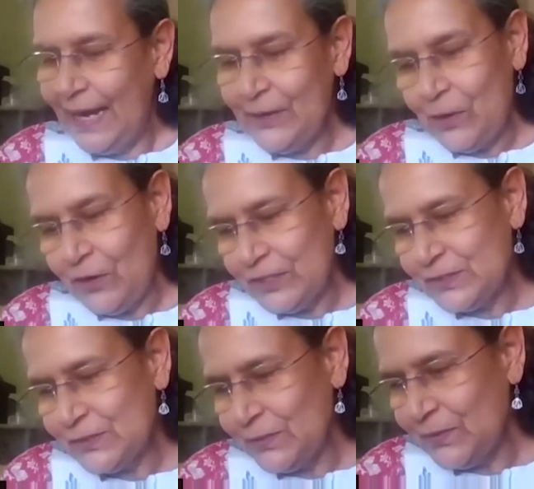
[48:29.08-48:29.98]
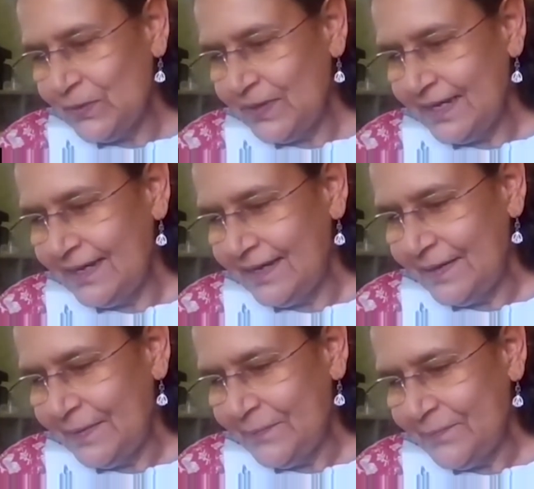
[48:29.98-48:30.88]
And also
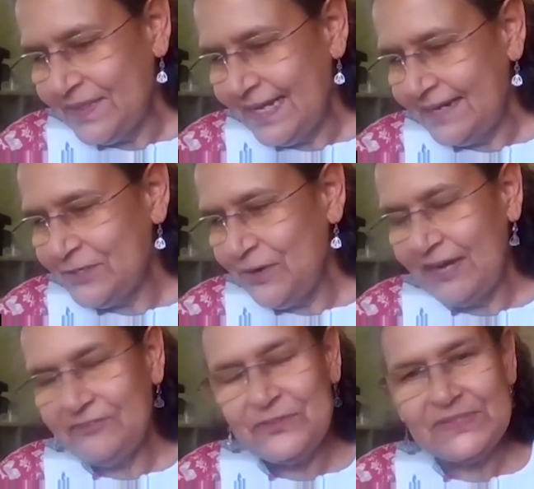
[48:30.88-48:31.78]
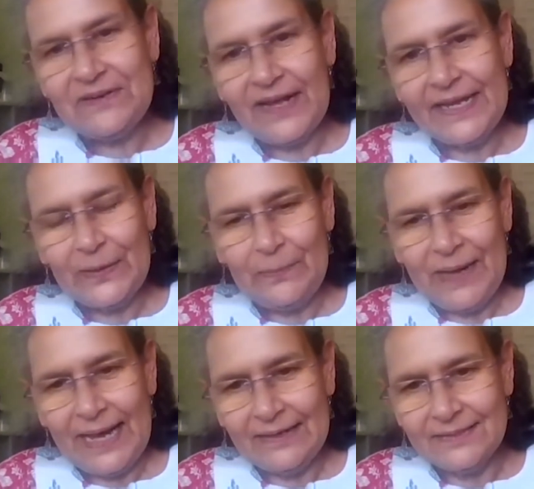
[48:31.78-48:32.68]
that you have to strike a
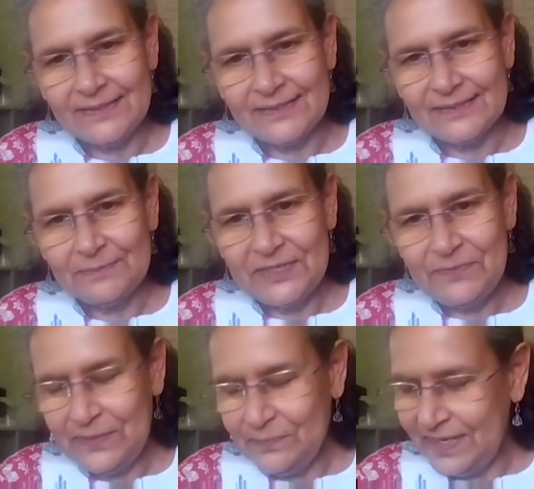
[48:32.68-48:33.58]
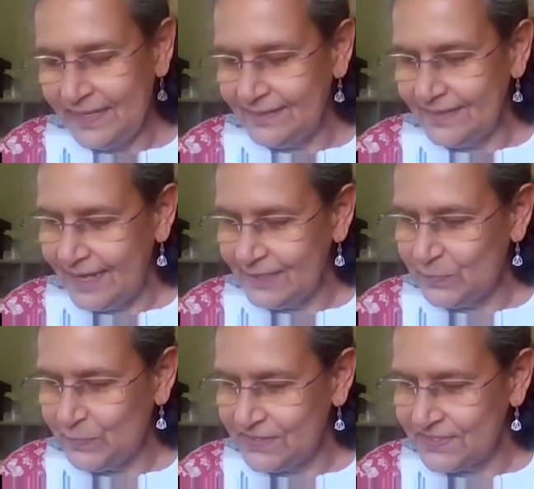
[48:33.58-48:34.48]
balance between being a
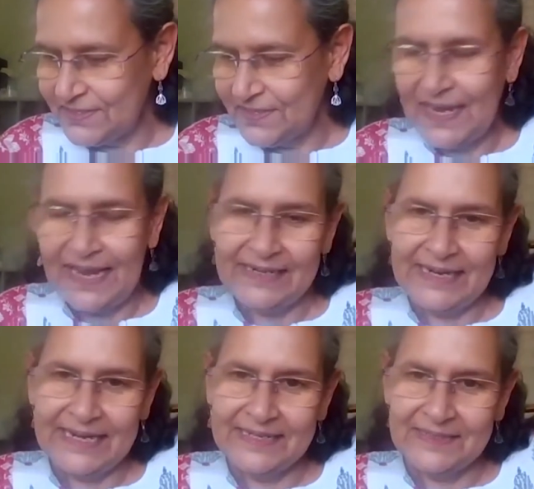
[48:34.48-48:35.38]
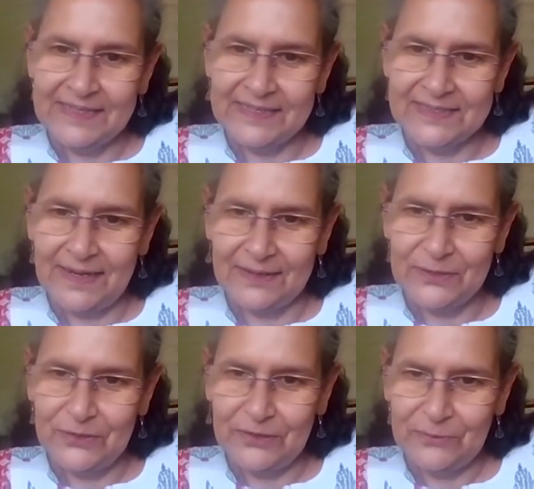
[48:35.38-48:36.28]
nice person and getting things
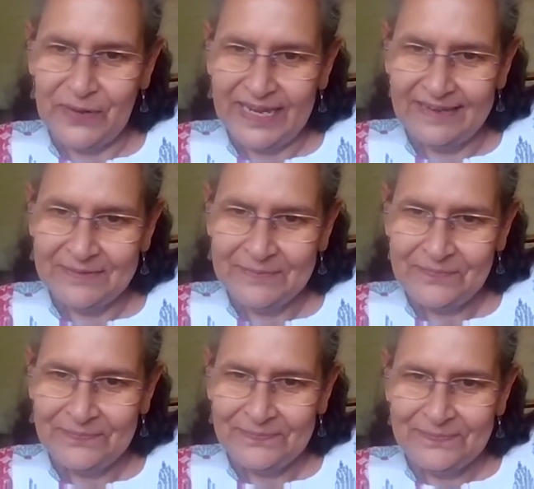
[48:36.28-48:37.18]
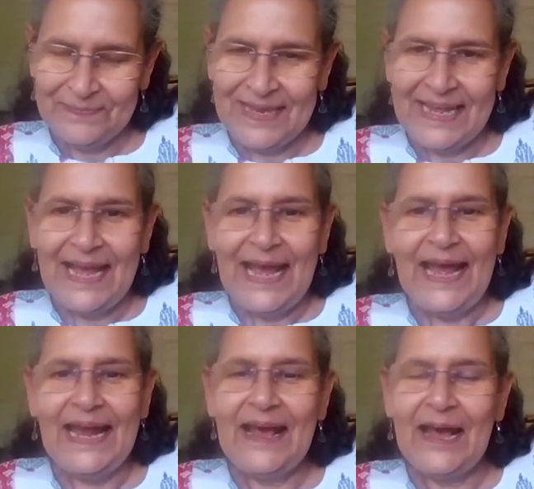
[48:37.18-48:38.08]
done your way.
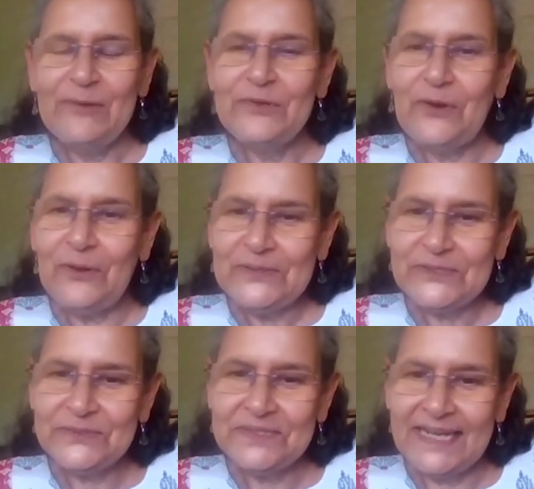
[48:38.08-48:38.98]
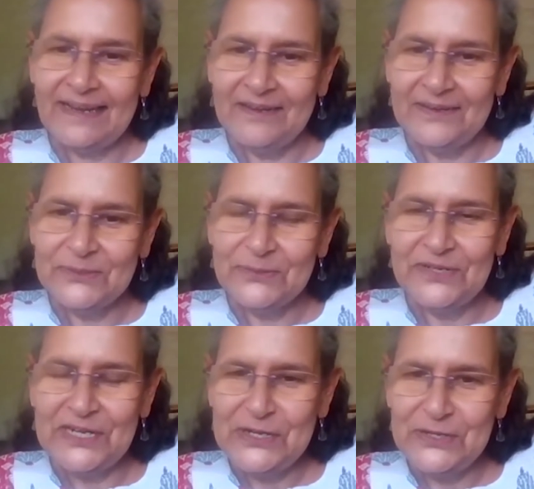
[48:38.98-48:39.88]
And I would also tell her
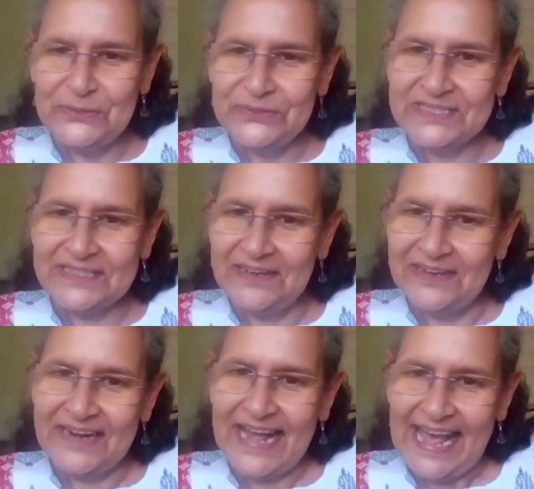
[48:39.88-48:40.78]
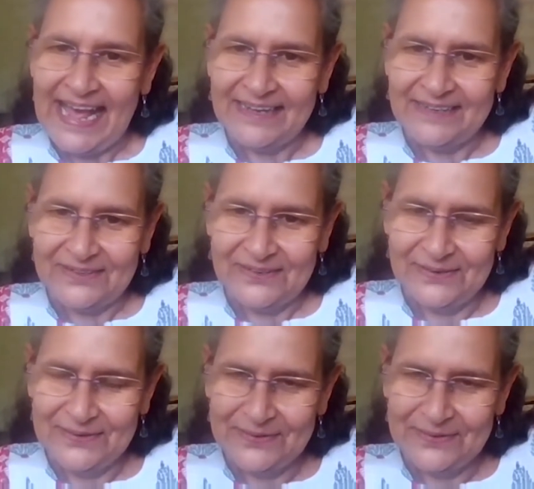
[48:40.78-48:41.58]
to reduce her anger,